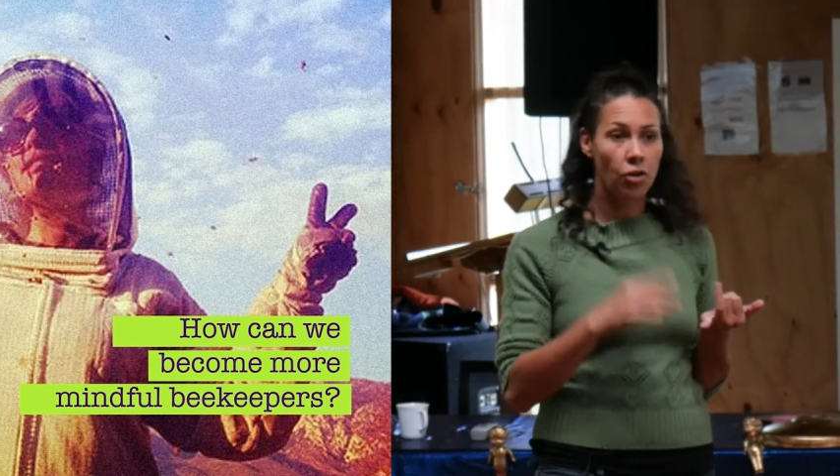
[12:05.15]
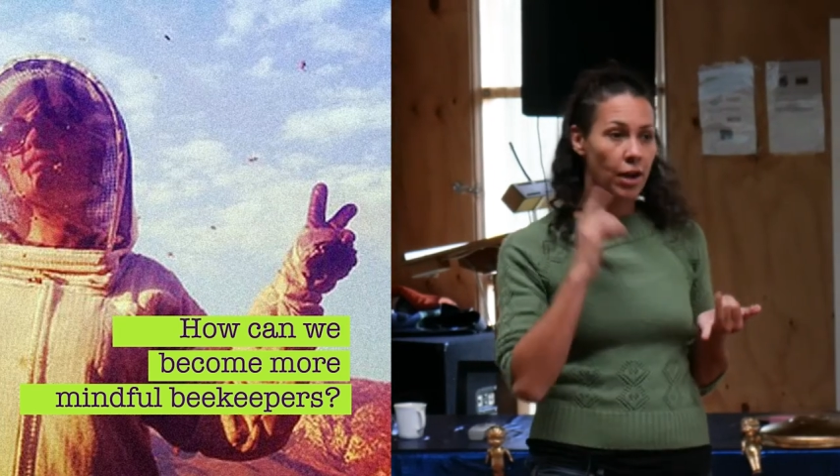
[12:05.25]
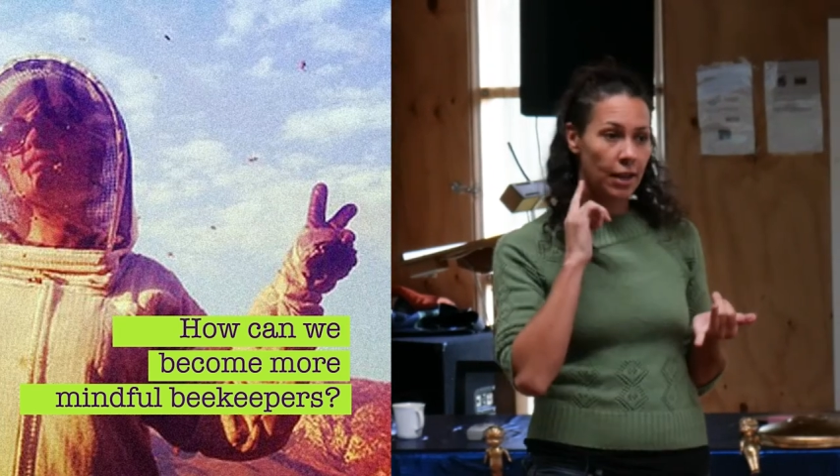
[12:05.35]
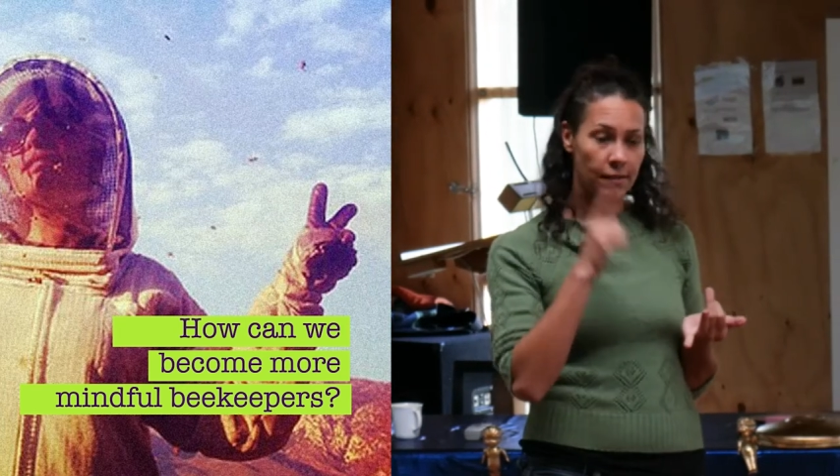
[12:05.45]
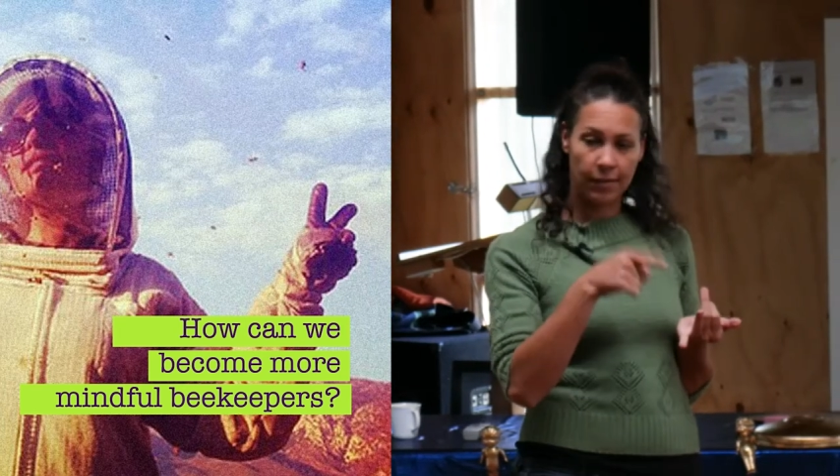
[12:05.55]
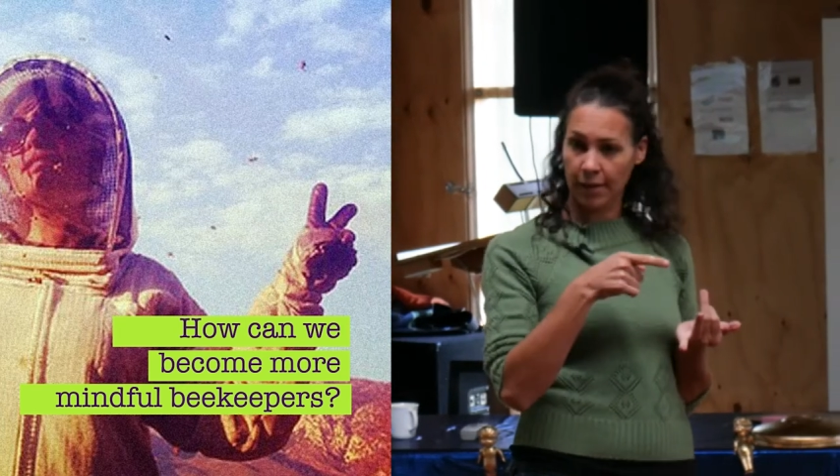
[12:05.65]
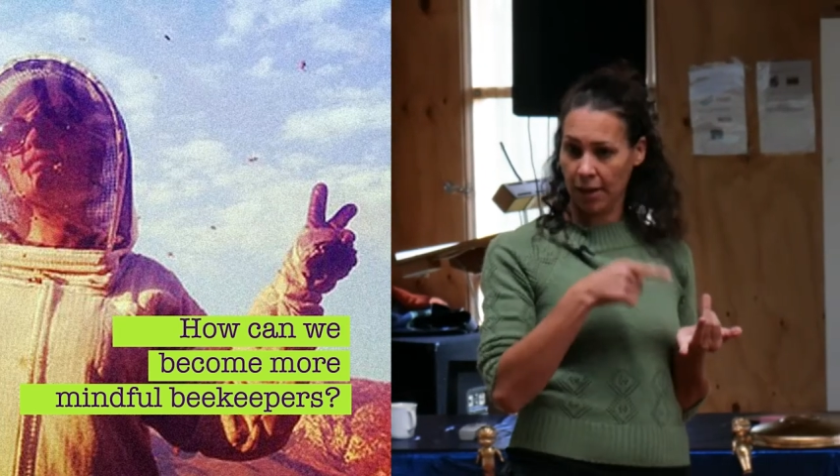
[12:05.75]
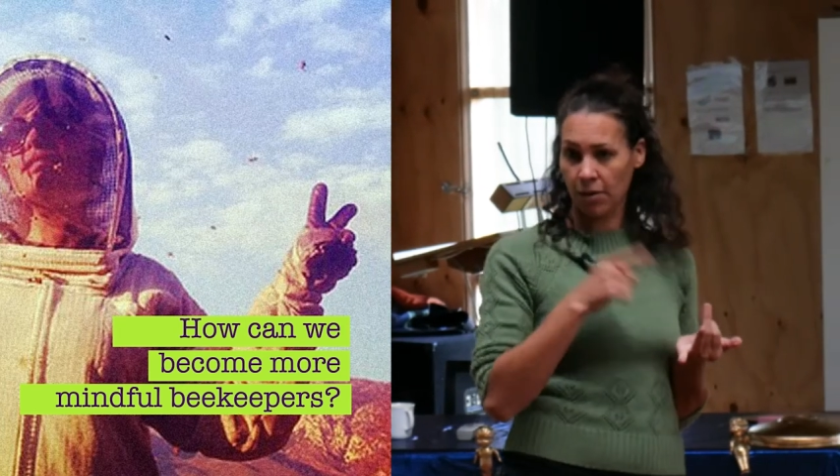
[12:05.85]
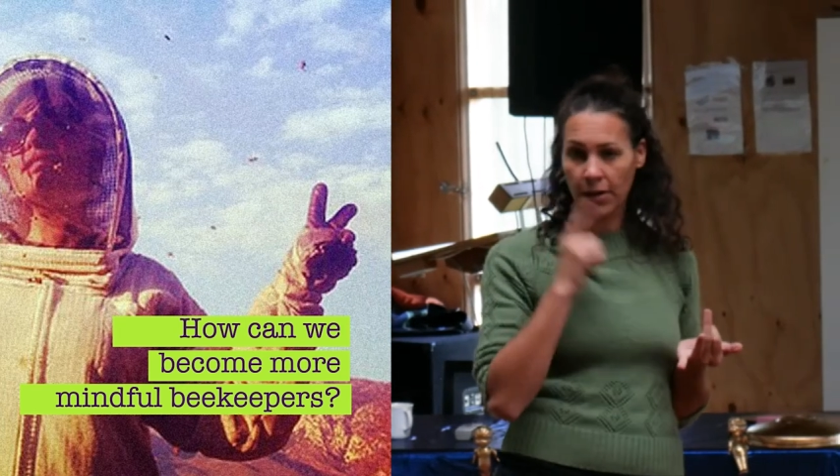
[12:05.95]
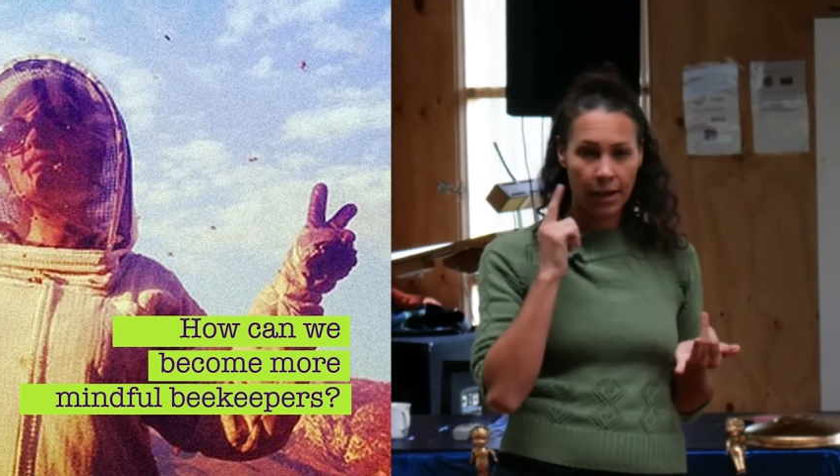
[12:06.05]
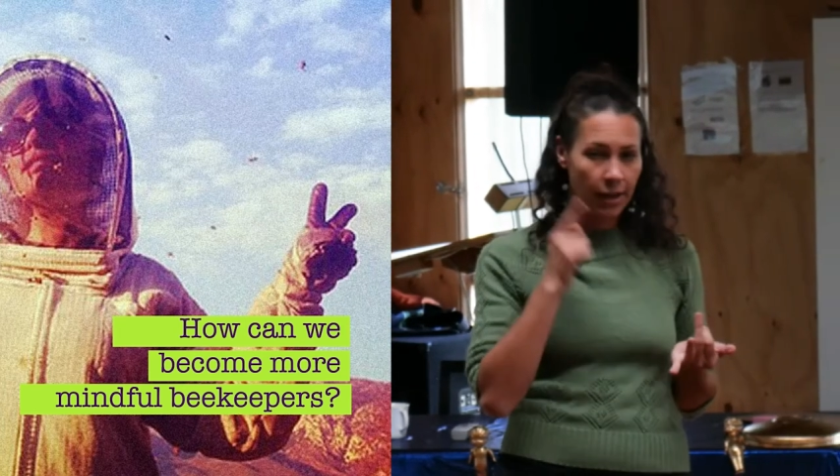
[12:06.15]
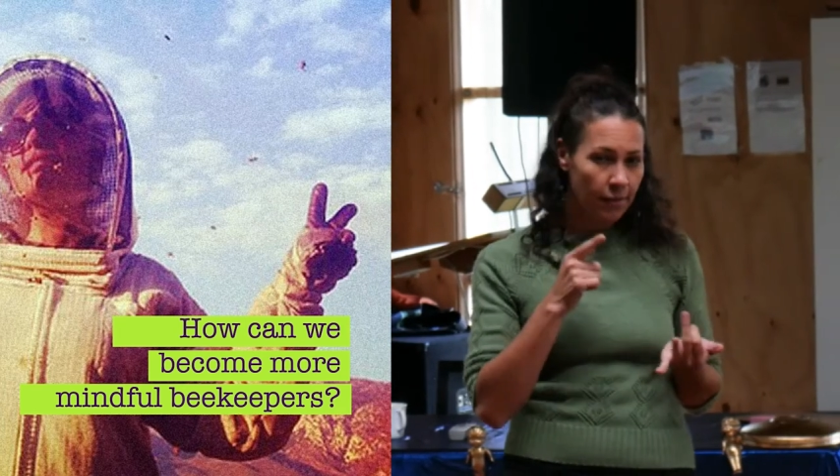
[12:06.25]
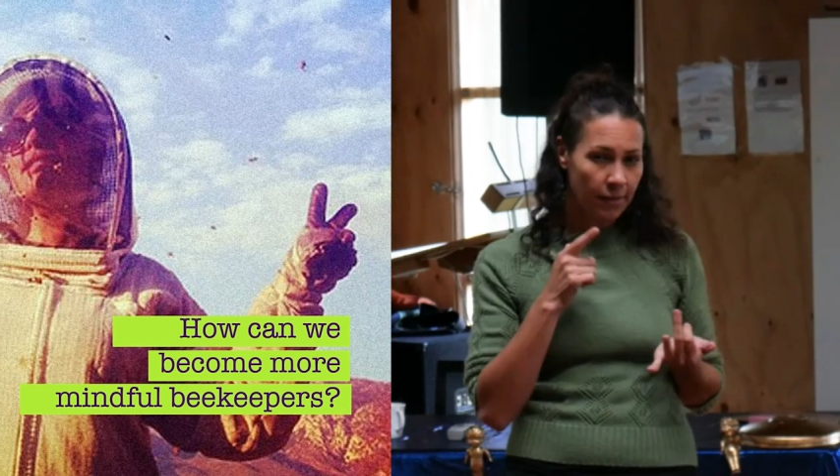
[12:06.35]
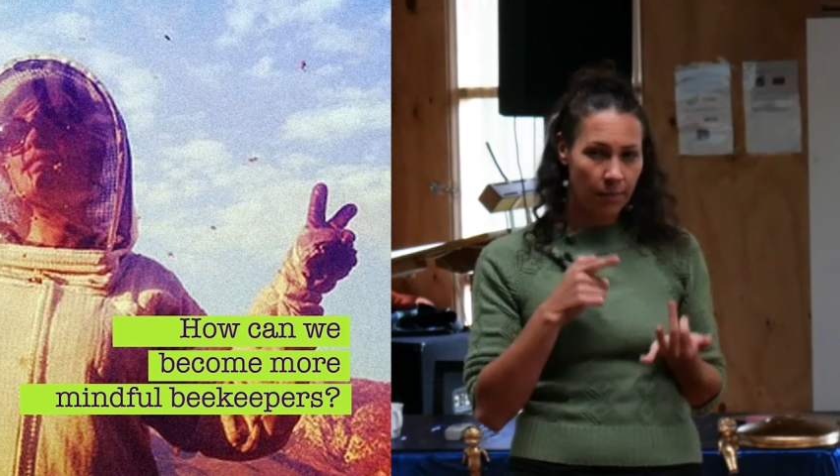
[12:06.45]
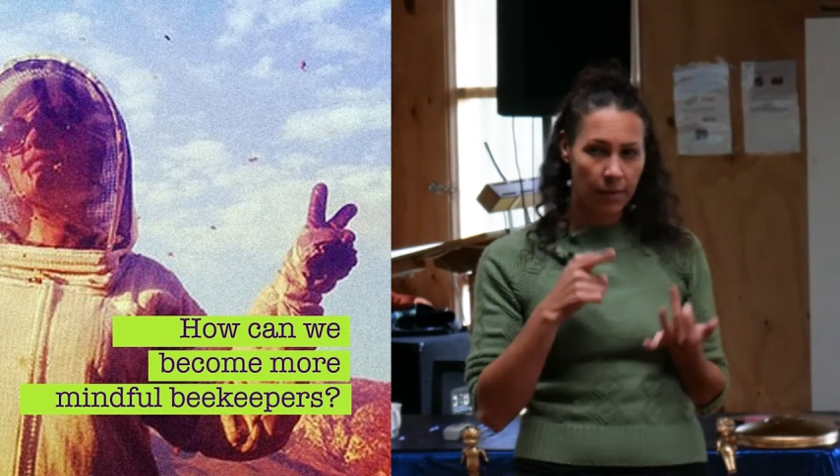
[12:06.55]
or I can see or hear
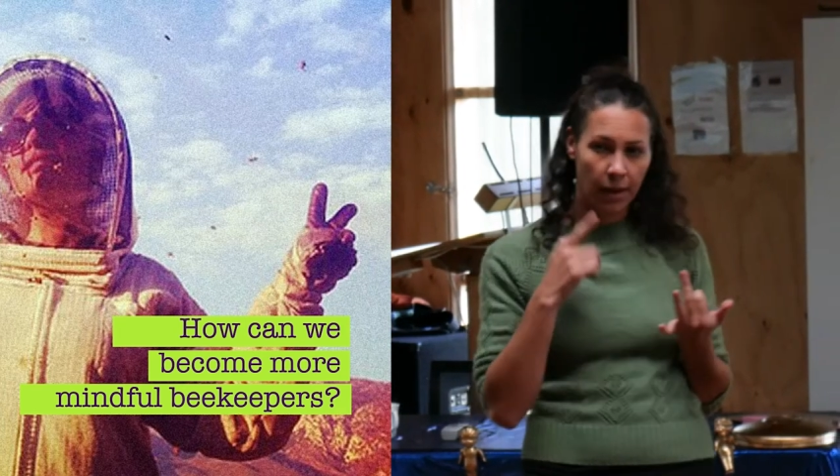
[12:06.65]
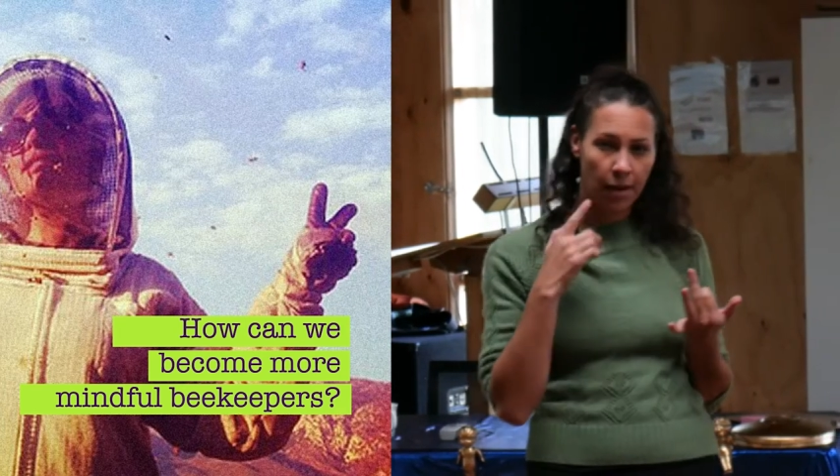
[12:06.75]
something.